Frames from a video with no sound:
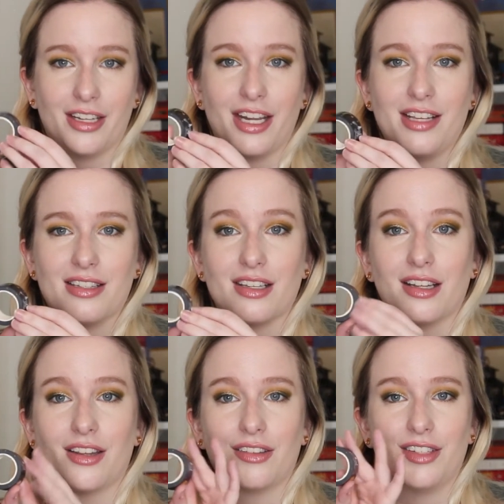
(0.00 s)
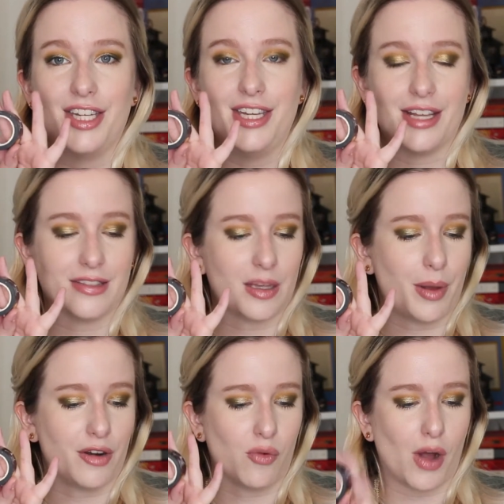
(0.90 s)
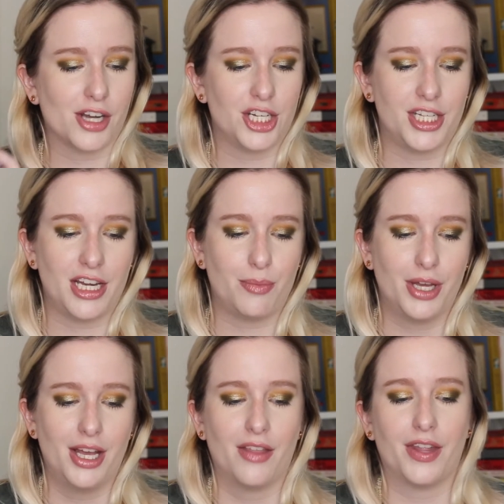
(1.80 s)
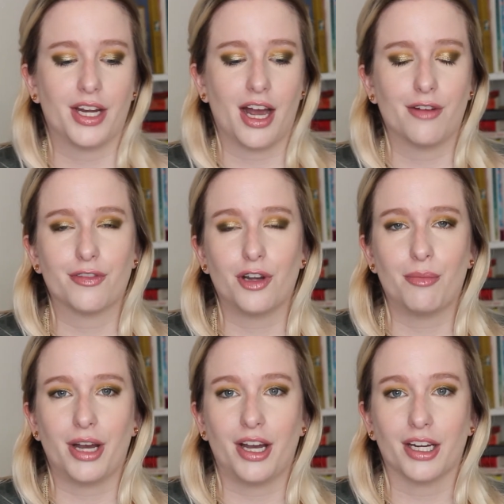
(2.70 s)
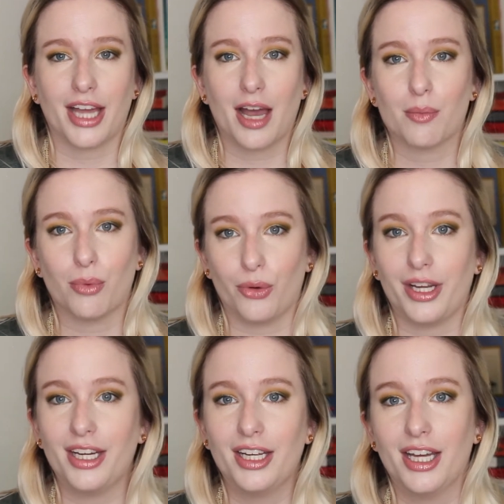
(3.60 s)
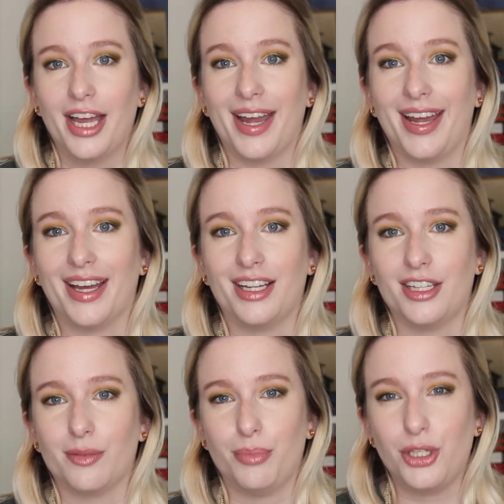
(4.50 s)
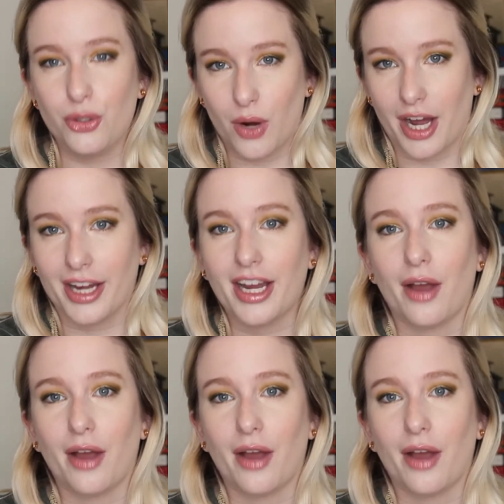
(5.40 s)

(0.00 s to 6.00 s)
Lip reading: nice dense amount of washi tape that I got from Catboy and BUI.